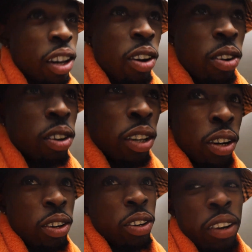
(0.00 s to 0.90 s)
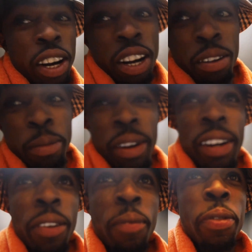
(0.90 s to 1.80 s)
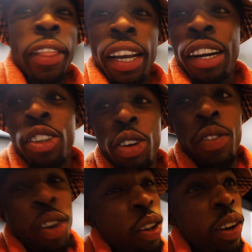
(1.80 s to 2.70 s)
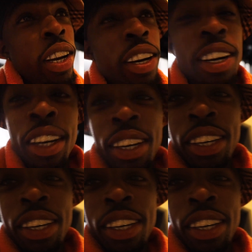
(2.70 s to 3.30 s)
Long, long ride, bruh. I drove all the way here.